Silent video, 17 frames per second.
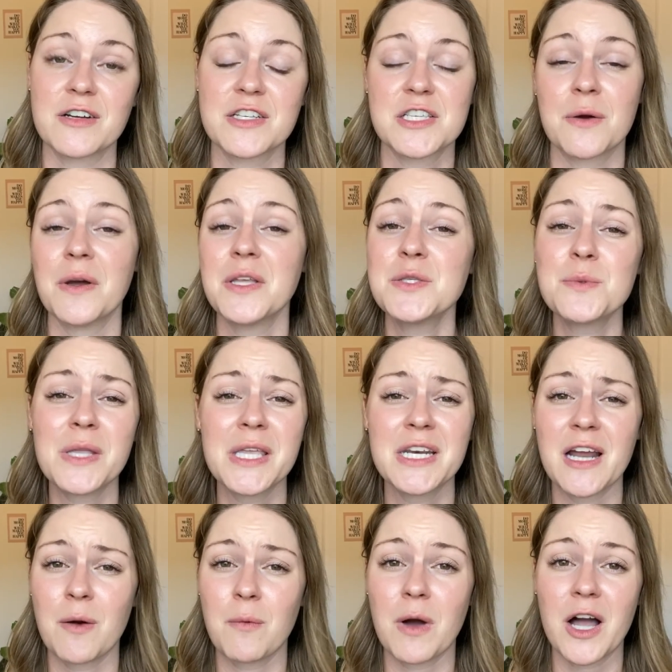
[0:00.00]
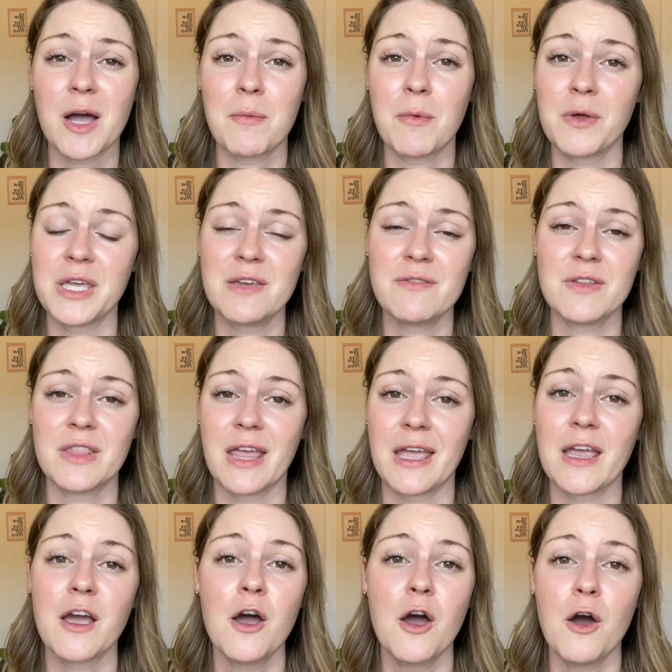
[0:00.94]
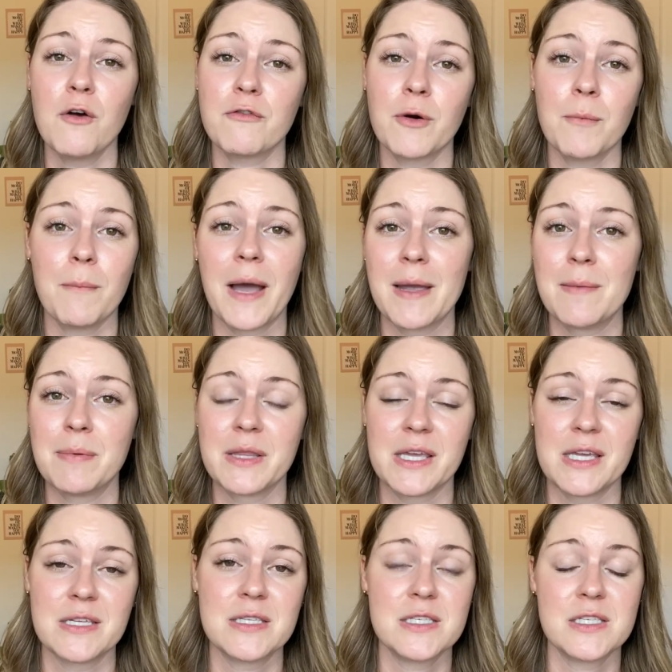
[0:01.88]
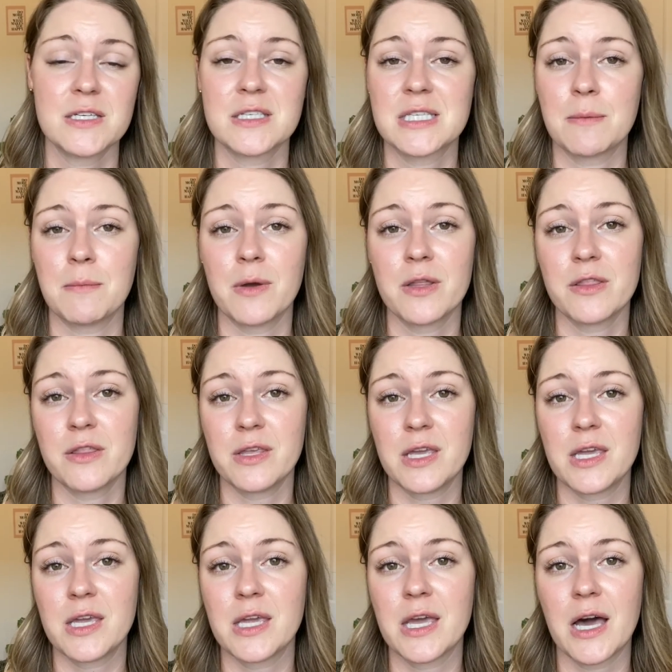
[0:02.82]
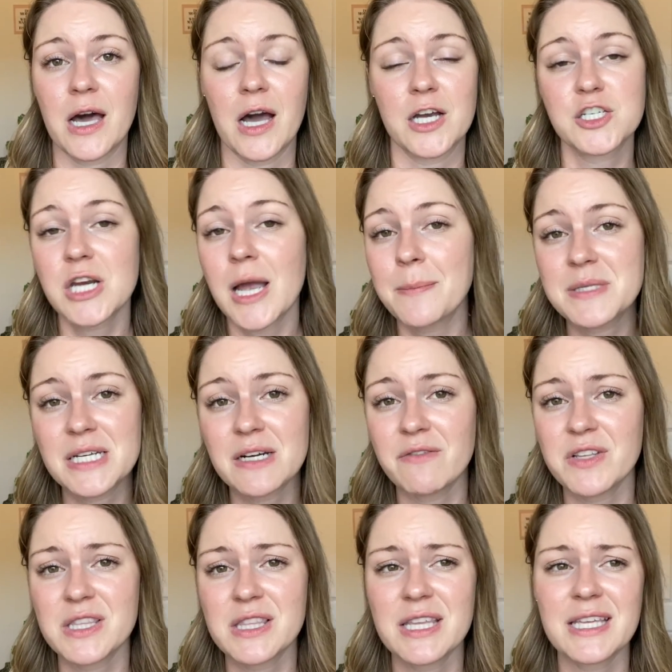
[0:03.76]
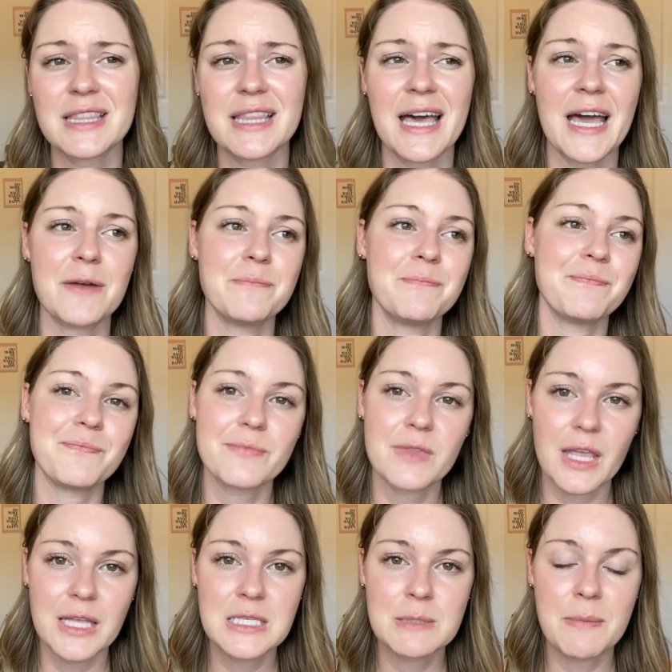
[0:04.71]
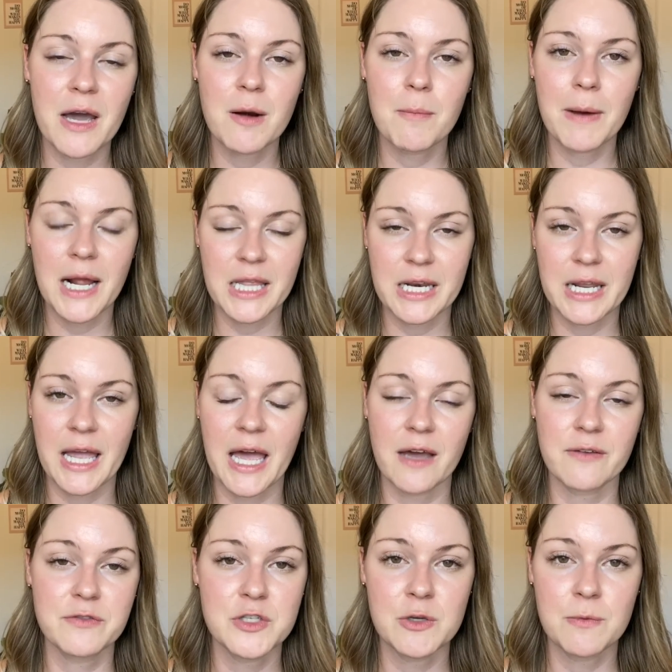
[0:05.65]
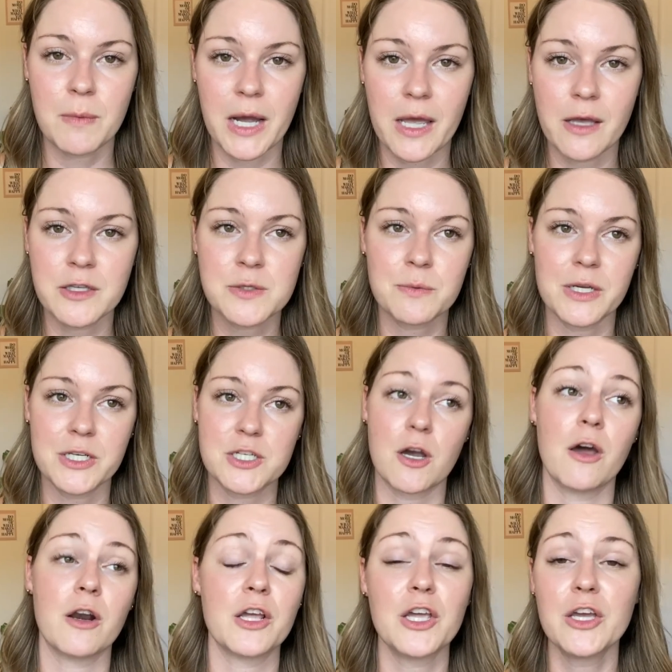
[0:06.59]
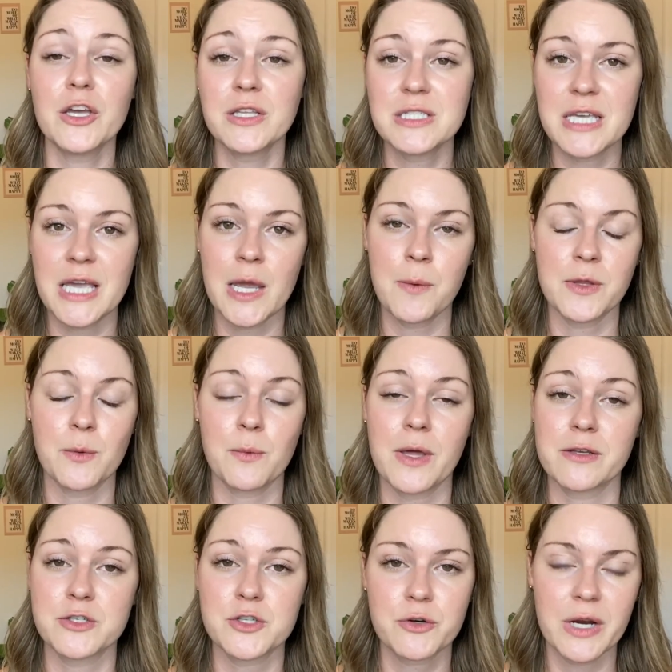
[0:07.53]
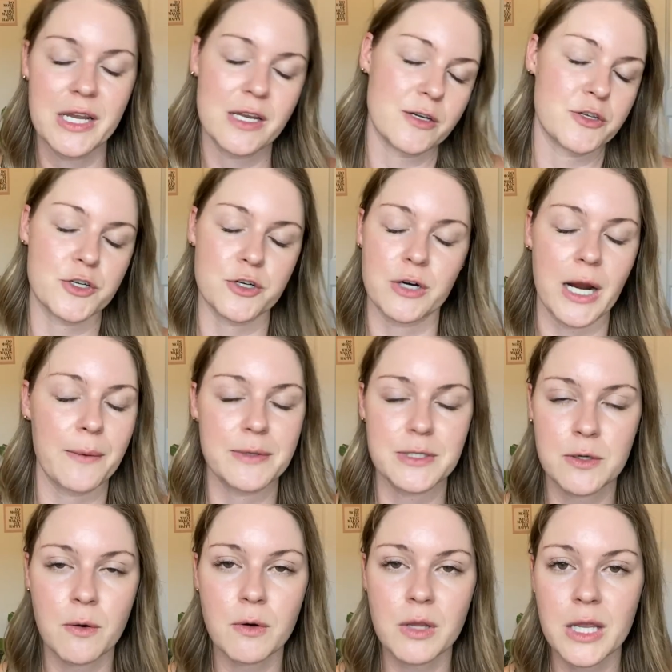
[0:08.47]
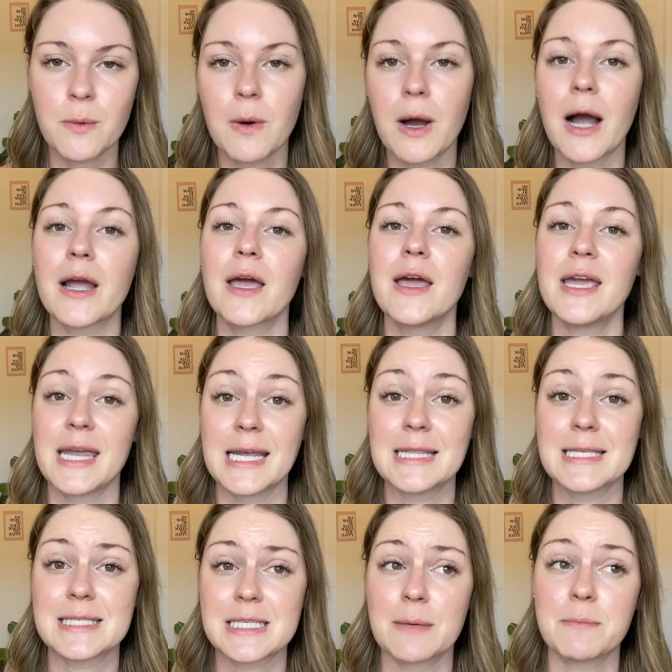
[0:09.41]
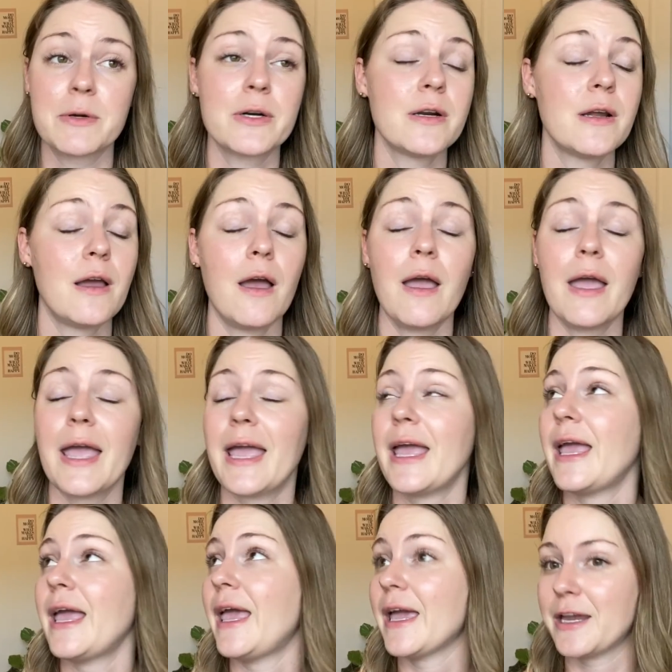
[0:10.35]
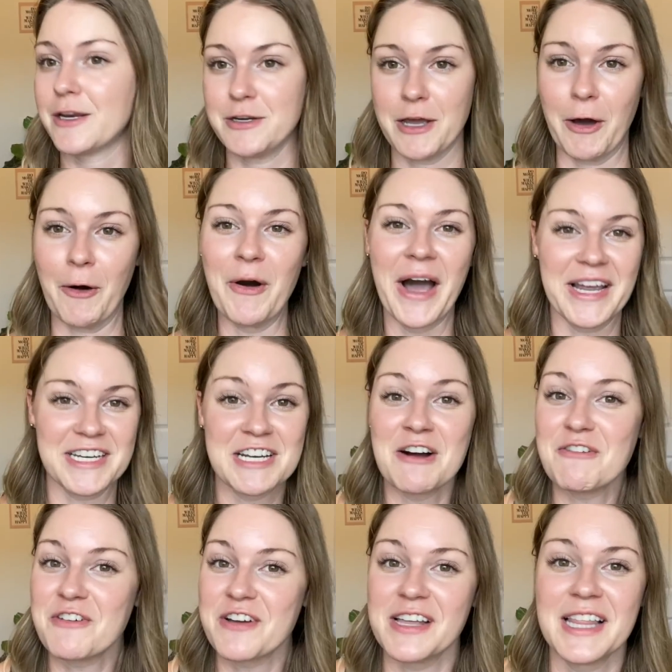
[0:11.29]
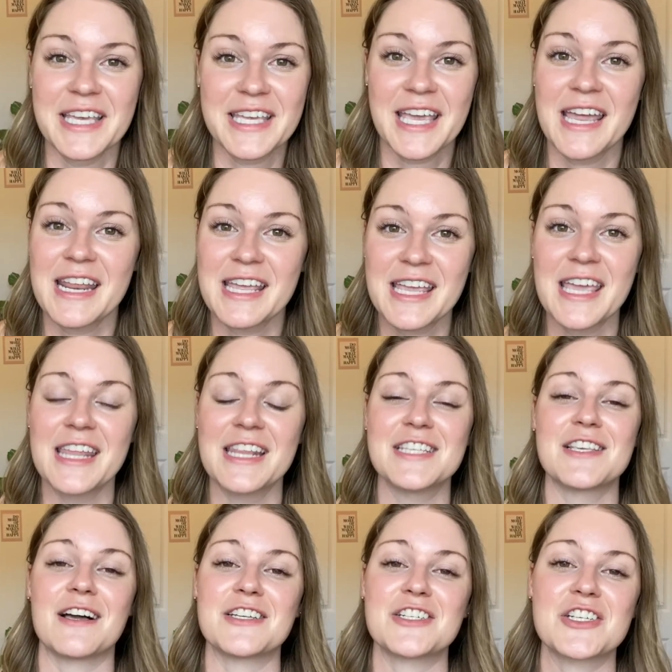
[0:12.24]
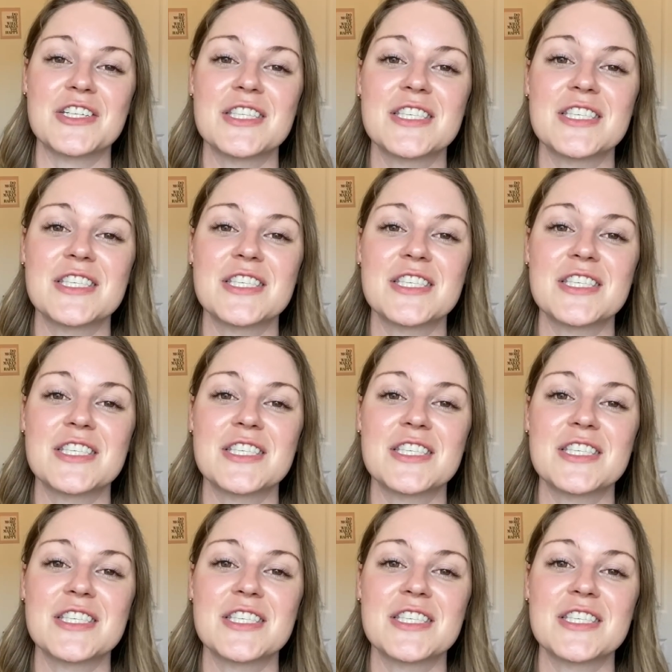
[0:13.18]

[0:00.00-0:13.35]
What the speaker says: So it's really not walkable. Even like from my place to some of the shops and everything like that, it's about 1.5 miles, 2 miles, which on a good day where the weather's great, sure, I would totally walk. In the summer, heck no, I don't feel like getting heat exhaustion.